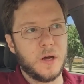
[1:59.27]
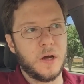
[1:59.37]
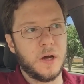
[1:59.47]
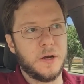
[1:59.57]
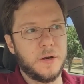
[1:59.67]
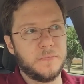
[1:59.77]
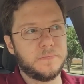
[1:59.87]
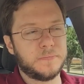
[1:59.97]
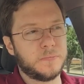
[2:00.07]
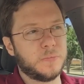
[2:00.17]
uh,
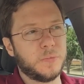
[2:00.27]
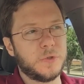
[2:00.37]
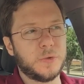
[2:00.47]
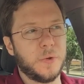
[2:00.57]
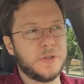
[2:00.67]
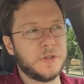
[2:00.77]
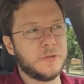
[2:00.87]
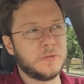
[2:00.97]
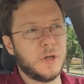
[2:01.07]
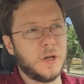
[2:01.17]
which one is it?
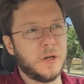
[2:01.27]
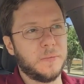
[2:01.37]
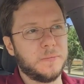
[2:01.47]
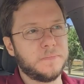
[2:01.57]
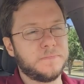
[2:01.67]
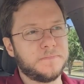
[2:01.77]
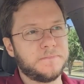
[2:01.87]
Um,